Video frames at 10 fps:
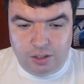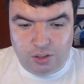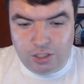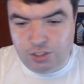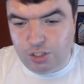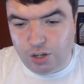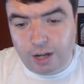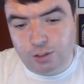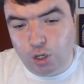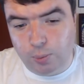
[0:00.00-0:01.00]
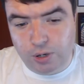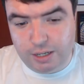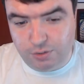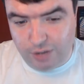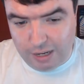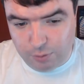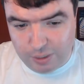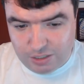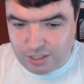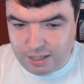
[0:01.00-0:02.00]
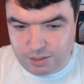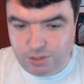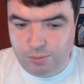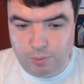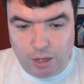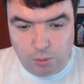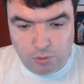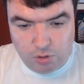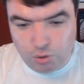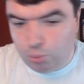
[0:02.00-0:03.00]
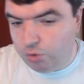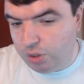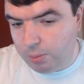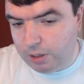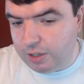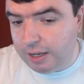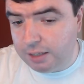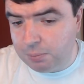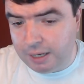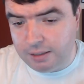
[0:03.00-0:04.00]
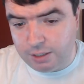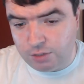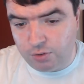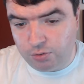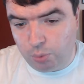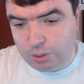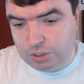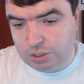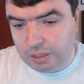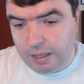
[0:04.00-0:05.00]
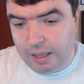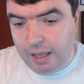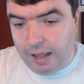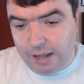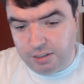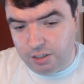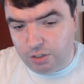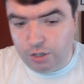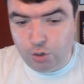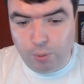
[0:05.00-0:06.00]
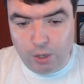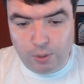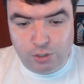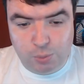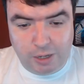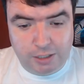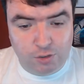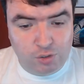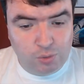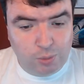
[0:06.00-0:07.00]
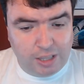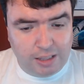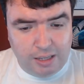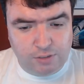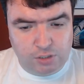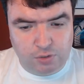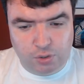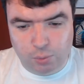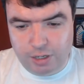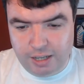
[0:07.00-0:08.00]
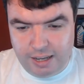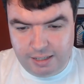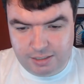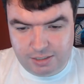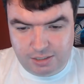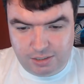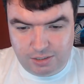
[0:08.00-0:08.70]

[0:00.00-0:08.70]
This year, October has 5 Wednesdays. Now, 2 of them are taken by Legend of the Force and the Nintendo Power Retrospectives, but that leaves us for 3 days.